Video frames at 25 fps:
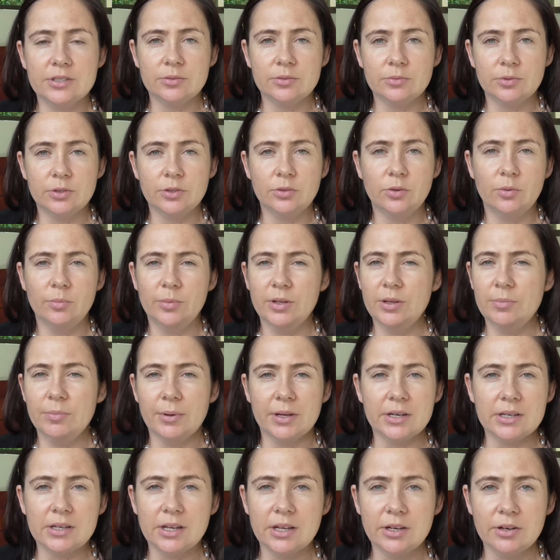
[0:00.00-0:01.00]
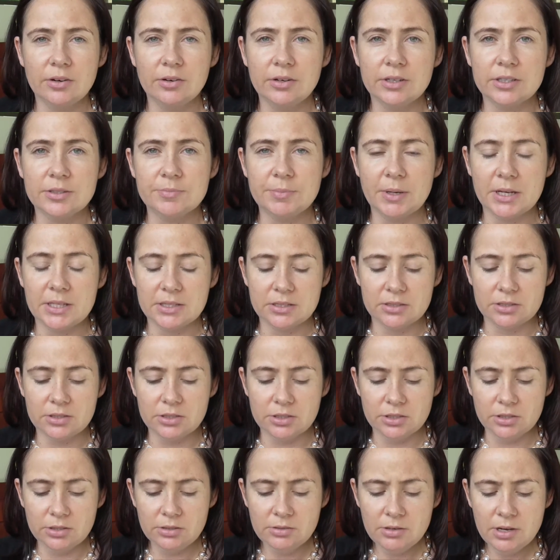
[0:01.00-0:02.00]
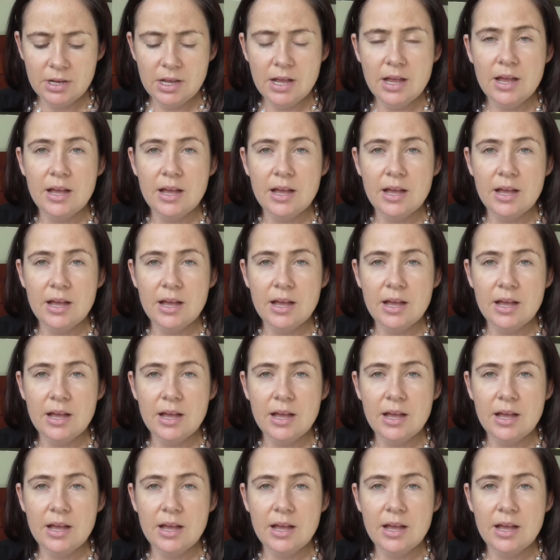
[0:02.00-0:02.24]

it would normally, but I don't expect it to.